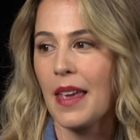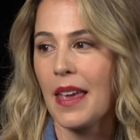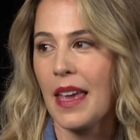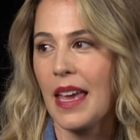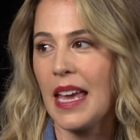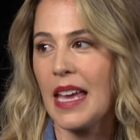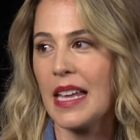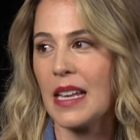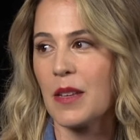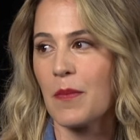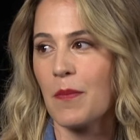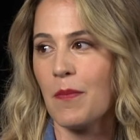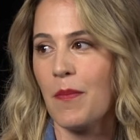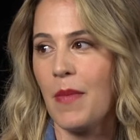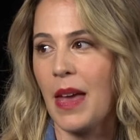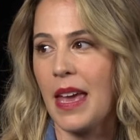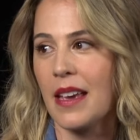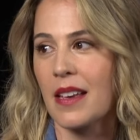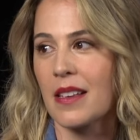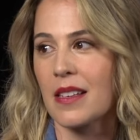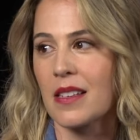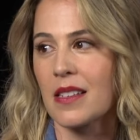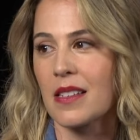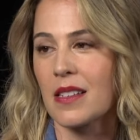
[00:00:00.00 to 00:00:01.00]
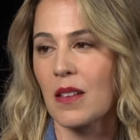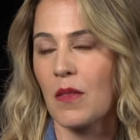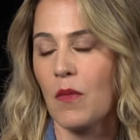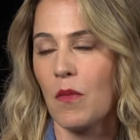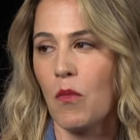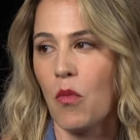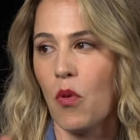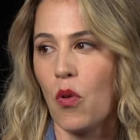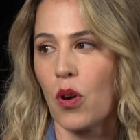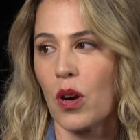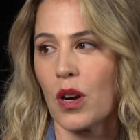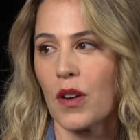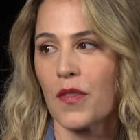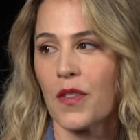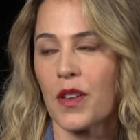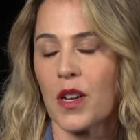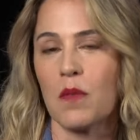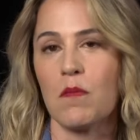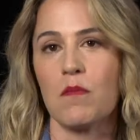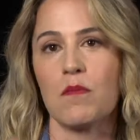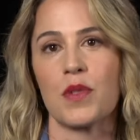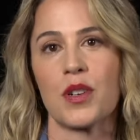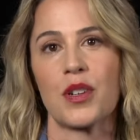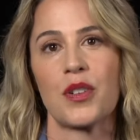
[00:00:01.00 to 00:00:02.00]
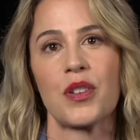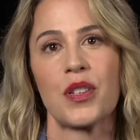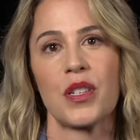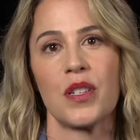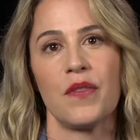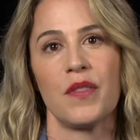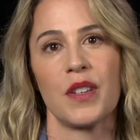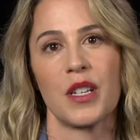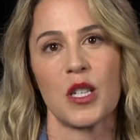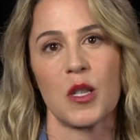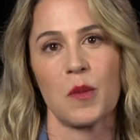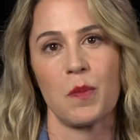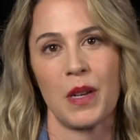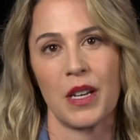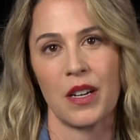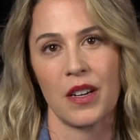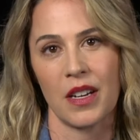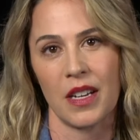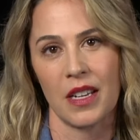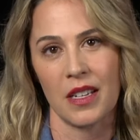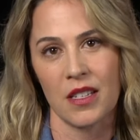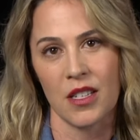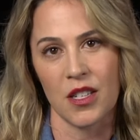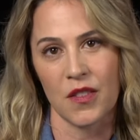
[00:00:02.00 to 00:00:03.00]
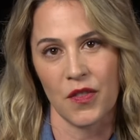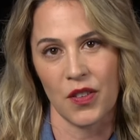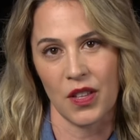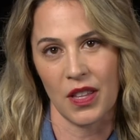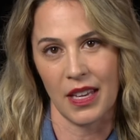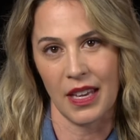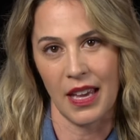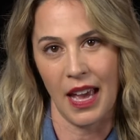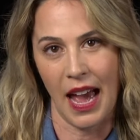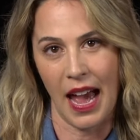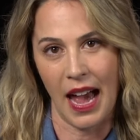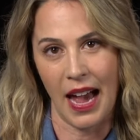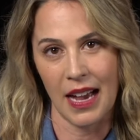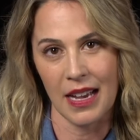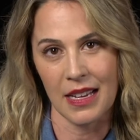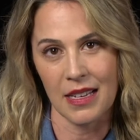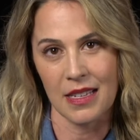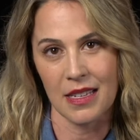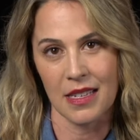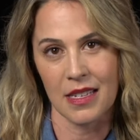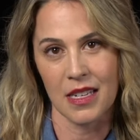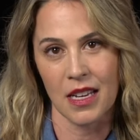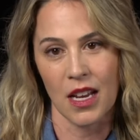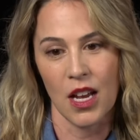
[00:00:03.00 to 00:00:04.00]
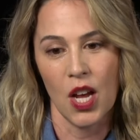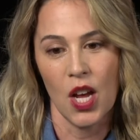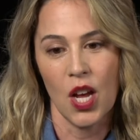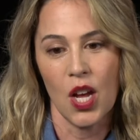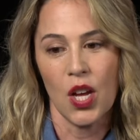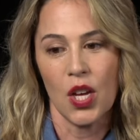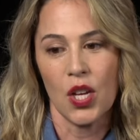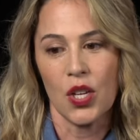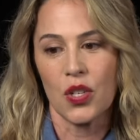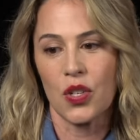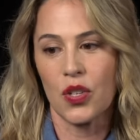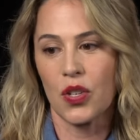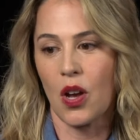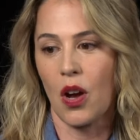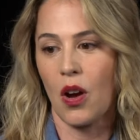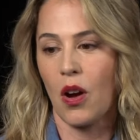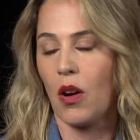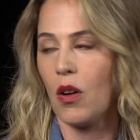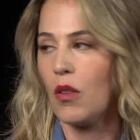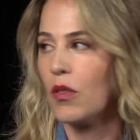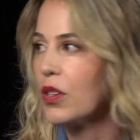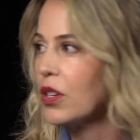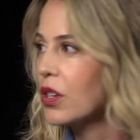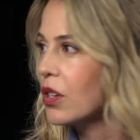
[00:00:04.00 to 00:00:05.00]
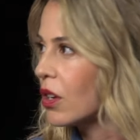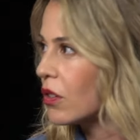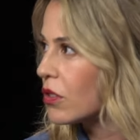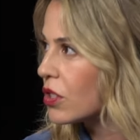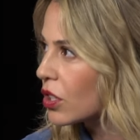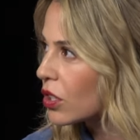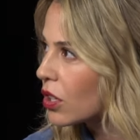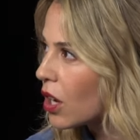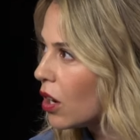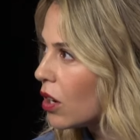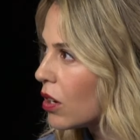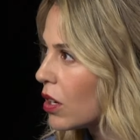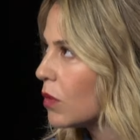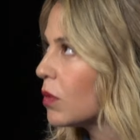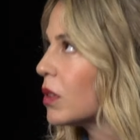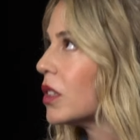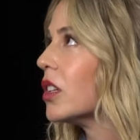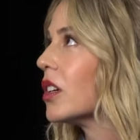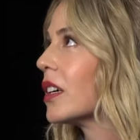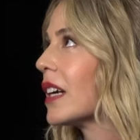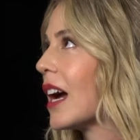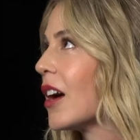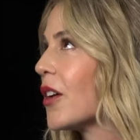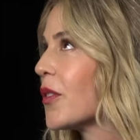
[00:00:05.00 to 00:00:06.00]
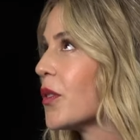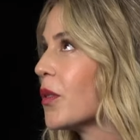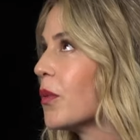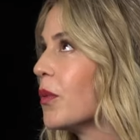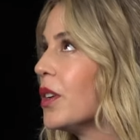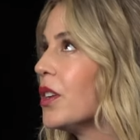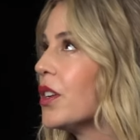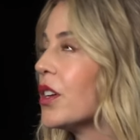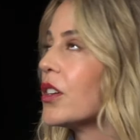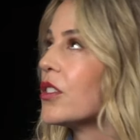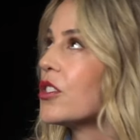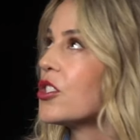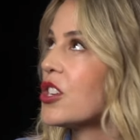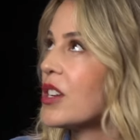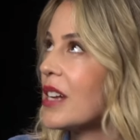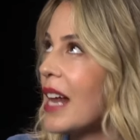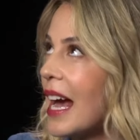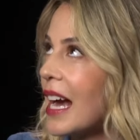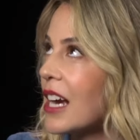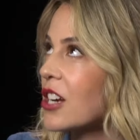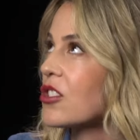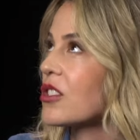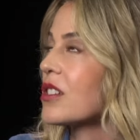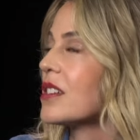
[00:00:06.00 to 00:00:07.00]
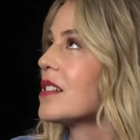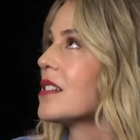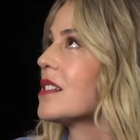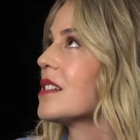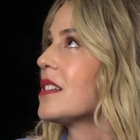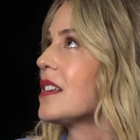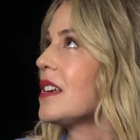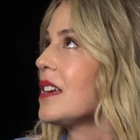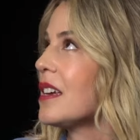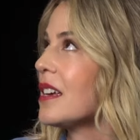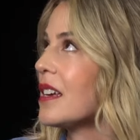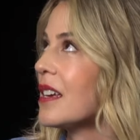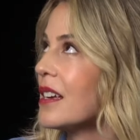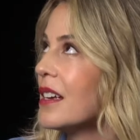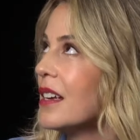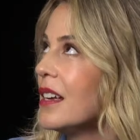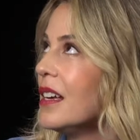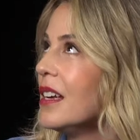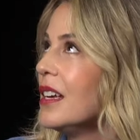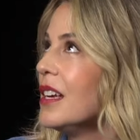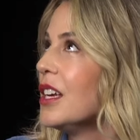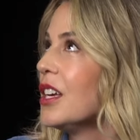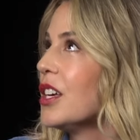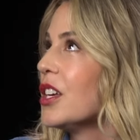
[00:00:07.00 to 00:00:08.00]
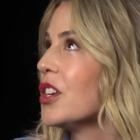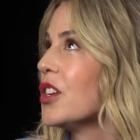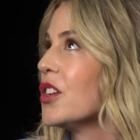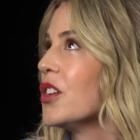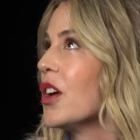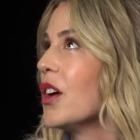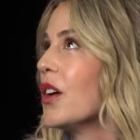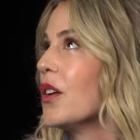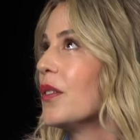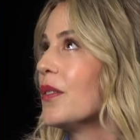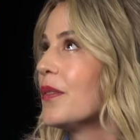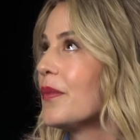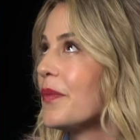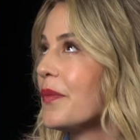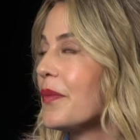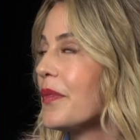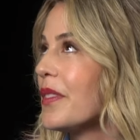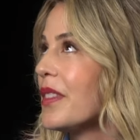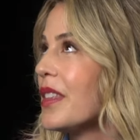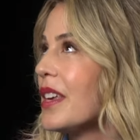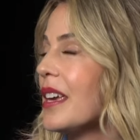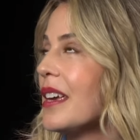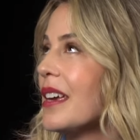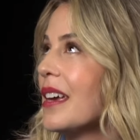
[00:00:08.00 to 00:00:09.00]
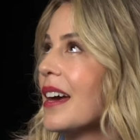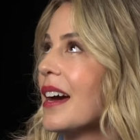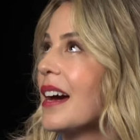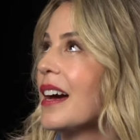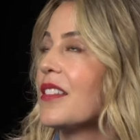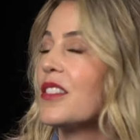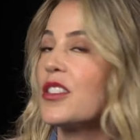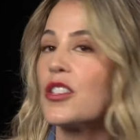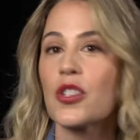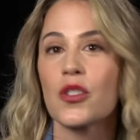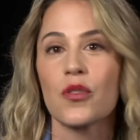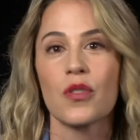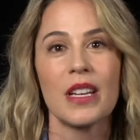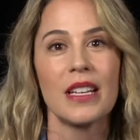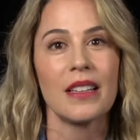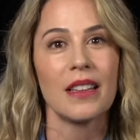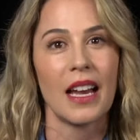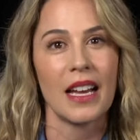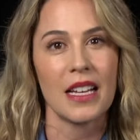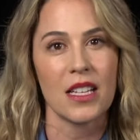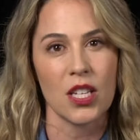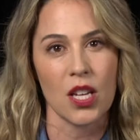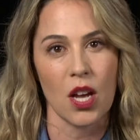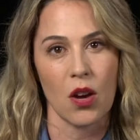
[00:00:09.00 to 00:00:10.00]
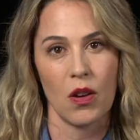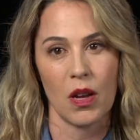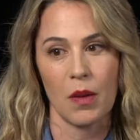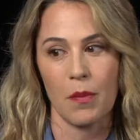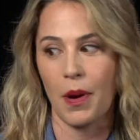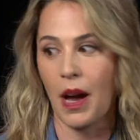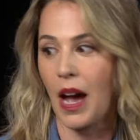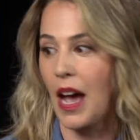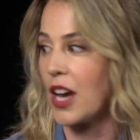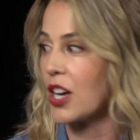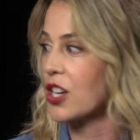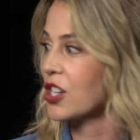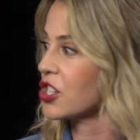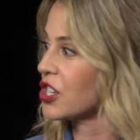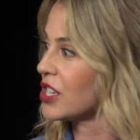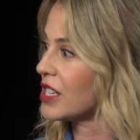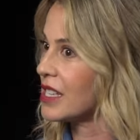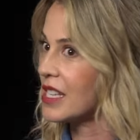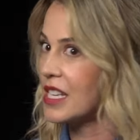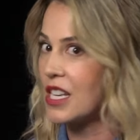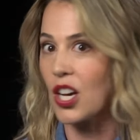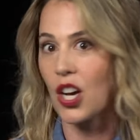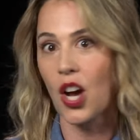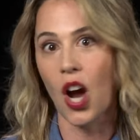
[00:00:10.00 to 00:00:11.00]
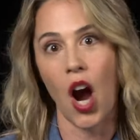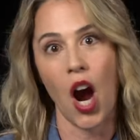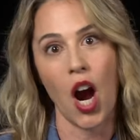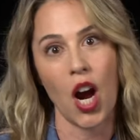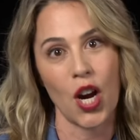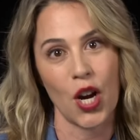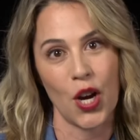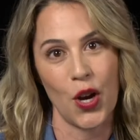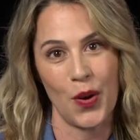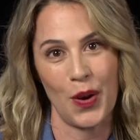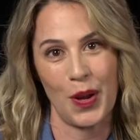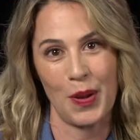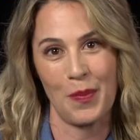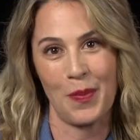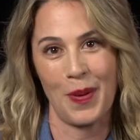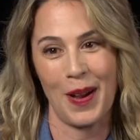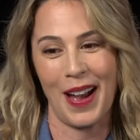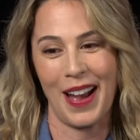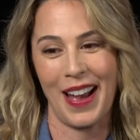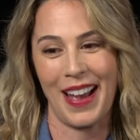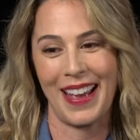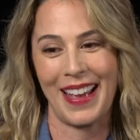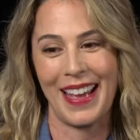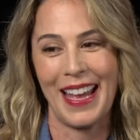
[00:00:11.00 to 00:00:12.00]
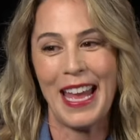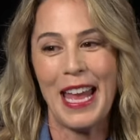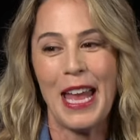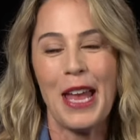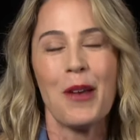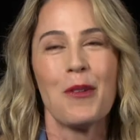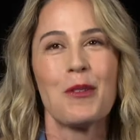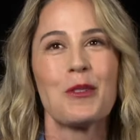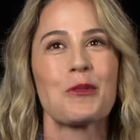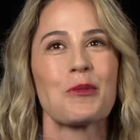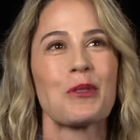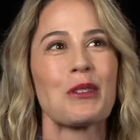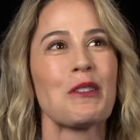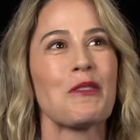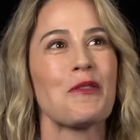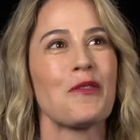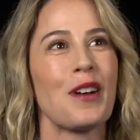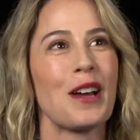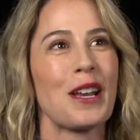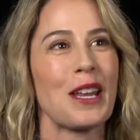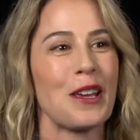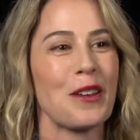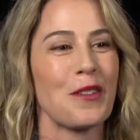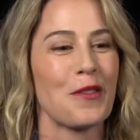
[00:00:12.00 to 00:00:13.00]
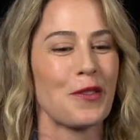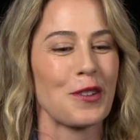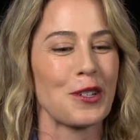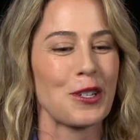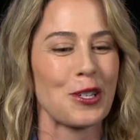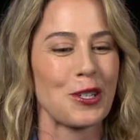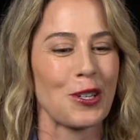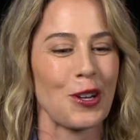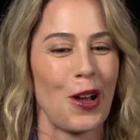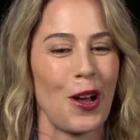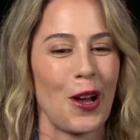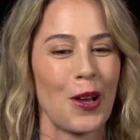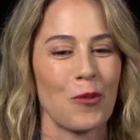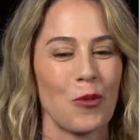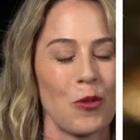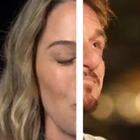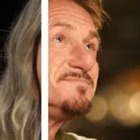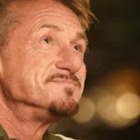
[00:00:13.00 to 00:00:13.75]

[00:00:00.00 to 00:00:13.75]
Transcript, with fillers: it makes more of an immersive experience for the cast. So, you know, Dakota would look out the window and she'd actually see, you know, the, uh, the street lights going by, or she'd see a car going by. It was really funny for Sean, when